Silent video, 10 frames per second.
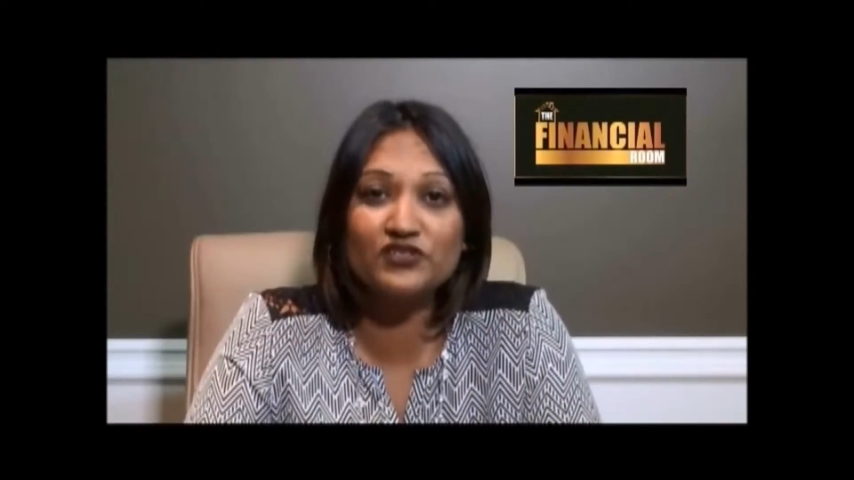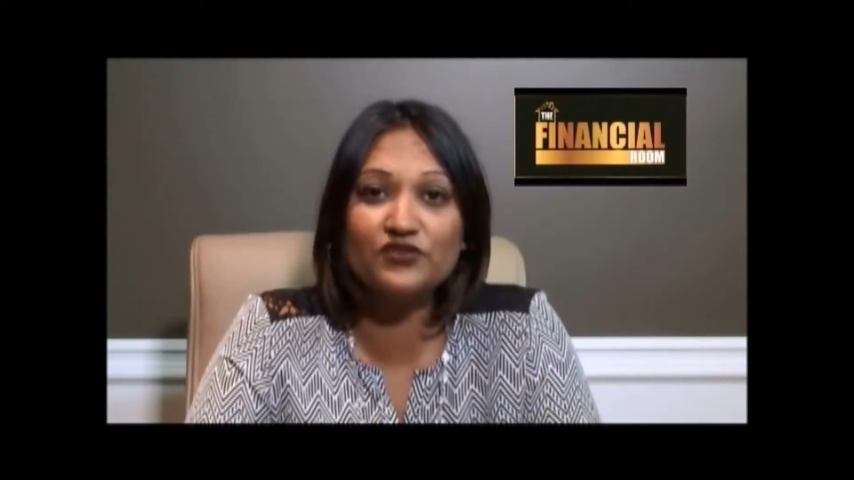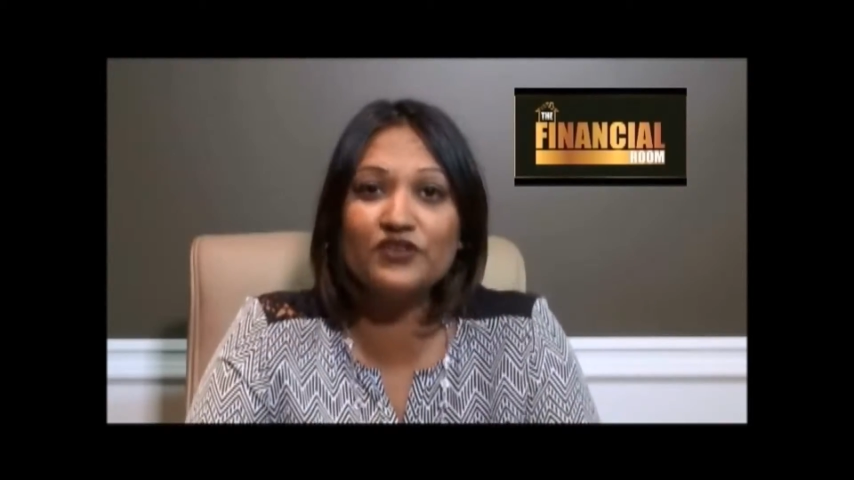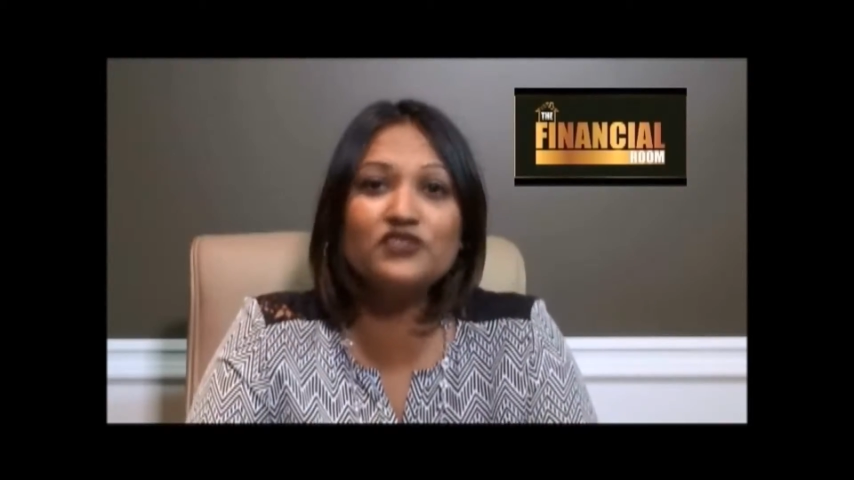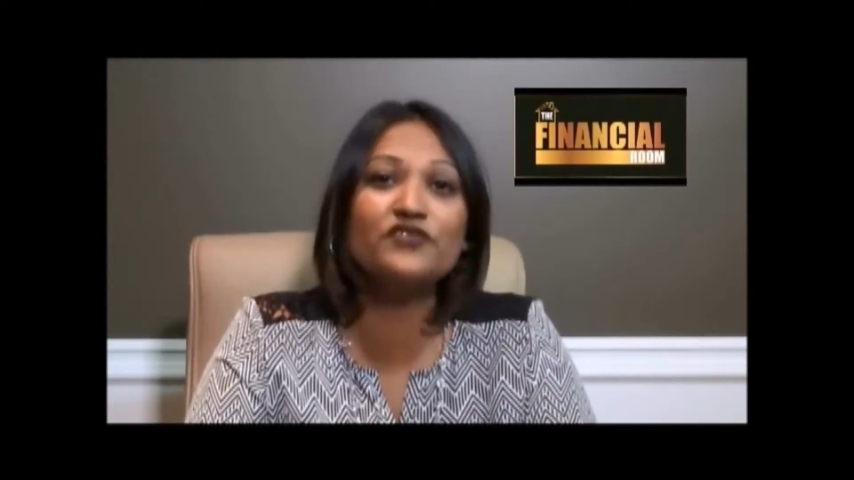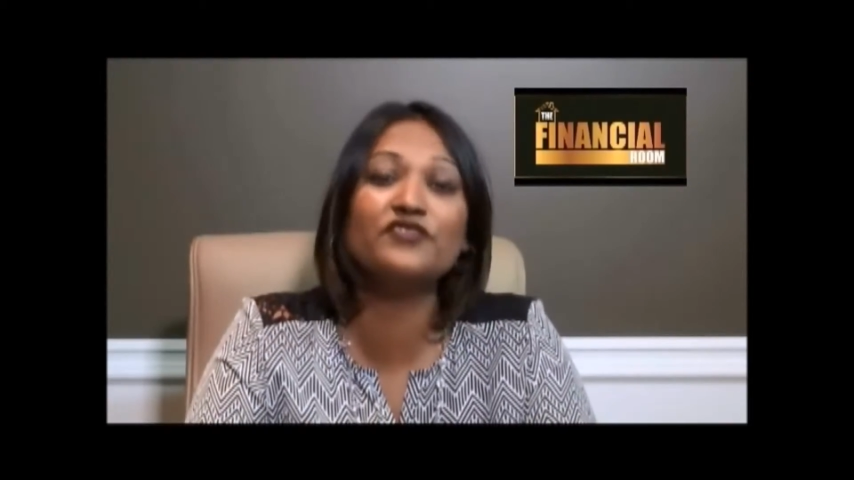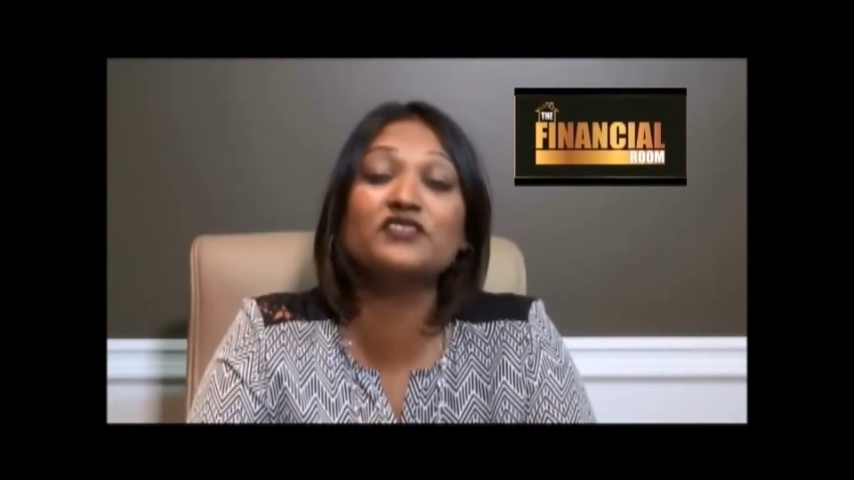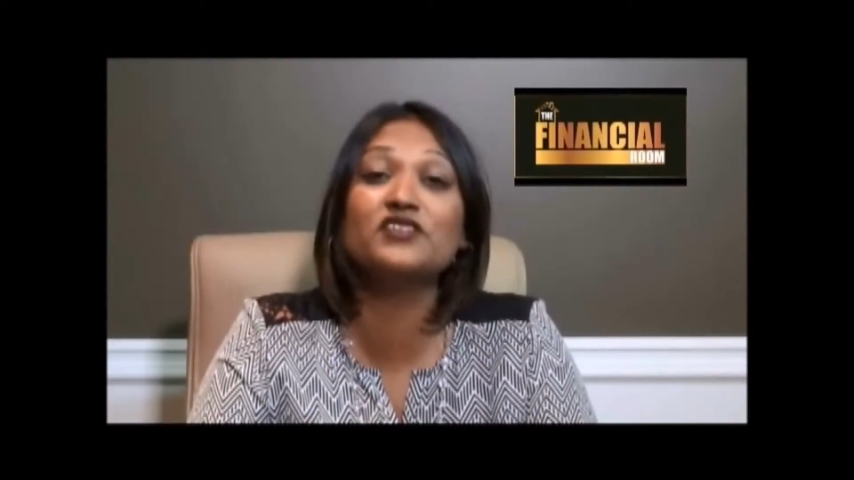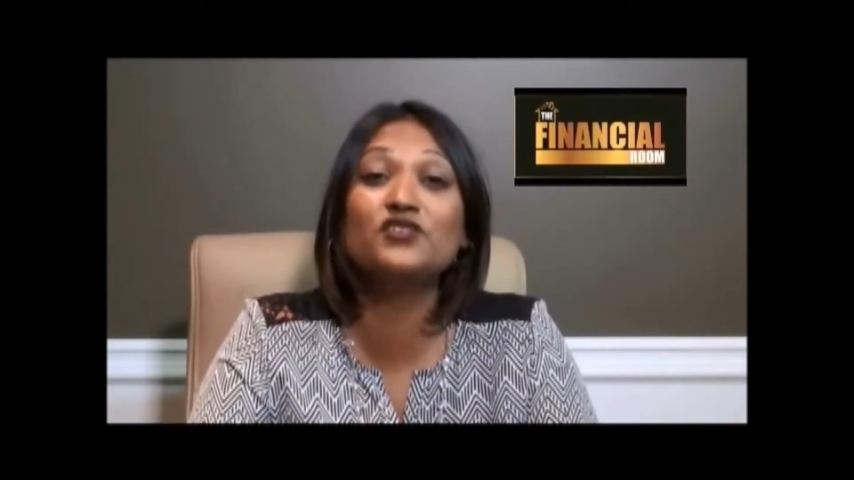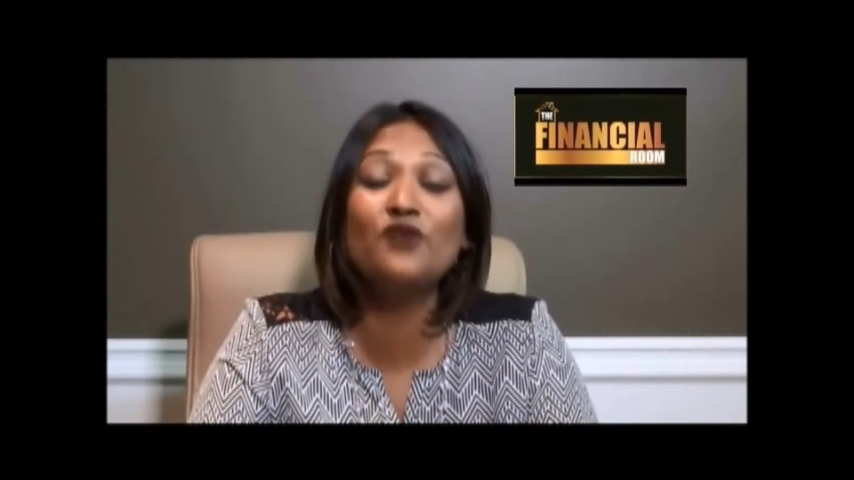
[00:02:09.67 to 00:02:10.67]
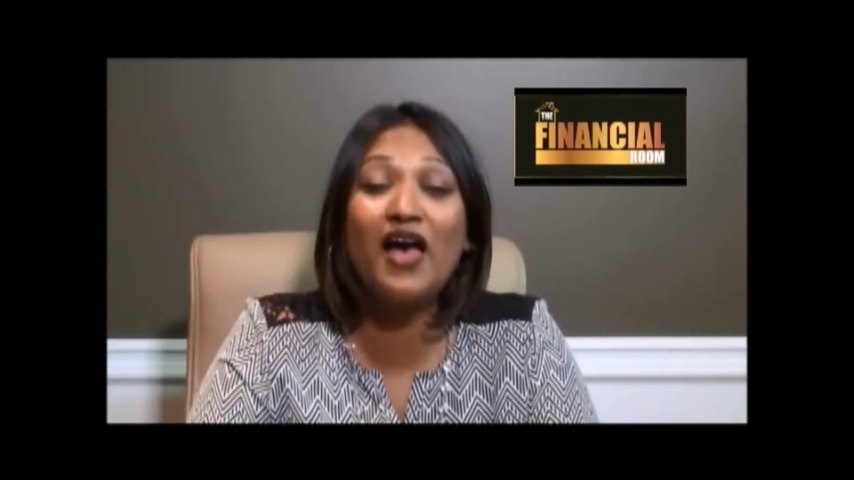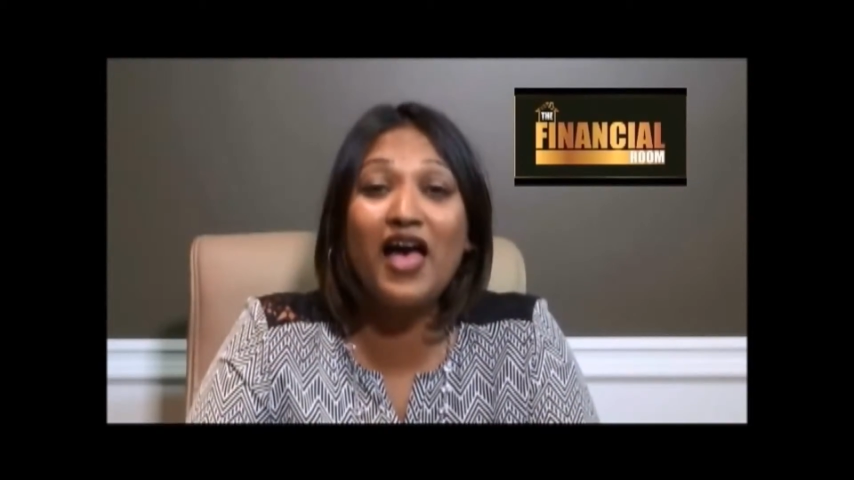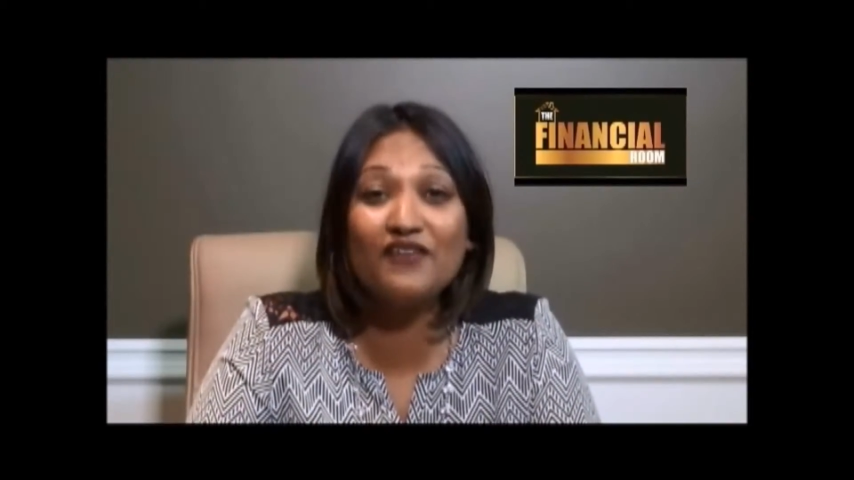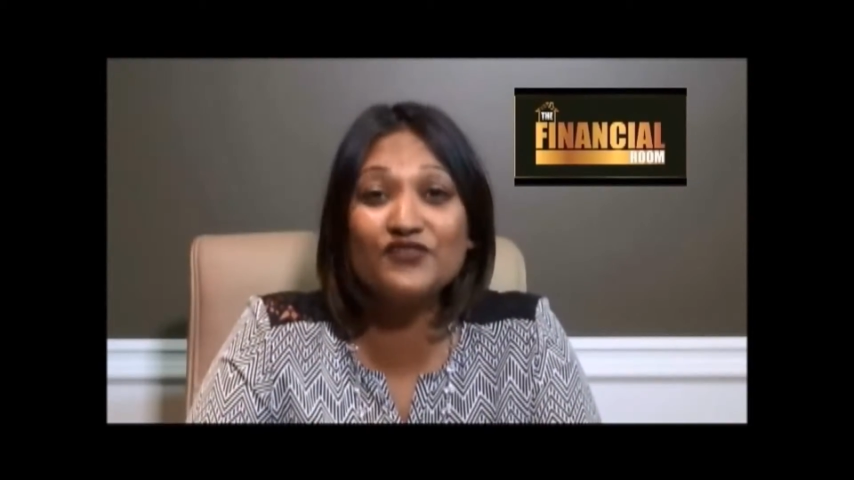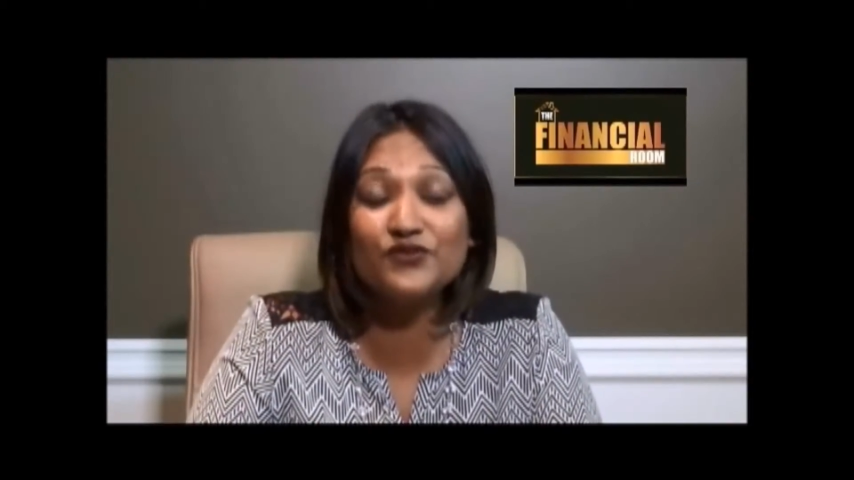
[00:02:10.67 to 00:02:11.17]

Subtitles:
So these are things that you have